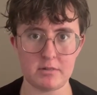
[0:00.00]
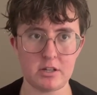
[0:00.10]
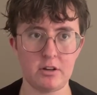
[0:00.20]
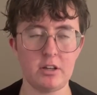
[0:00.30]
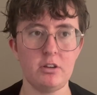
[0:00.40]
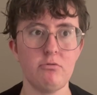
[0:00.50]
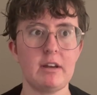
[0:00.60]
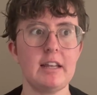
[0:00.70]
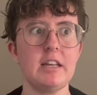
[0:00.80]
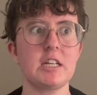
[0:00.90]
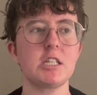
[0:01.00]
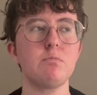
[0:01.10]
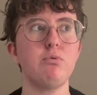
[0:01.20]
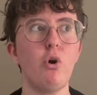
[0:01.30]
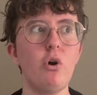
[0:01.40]
So you can
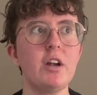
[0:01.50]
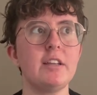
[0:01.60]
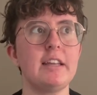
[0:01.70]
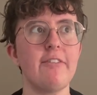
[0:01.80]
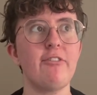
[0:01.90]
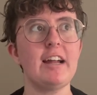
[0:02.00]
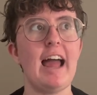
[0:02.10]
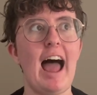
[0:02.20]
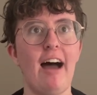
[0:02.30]
explore different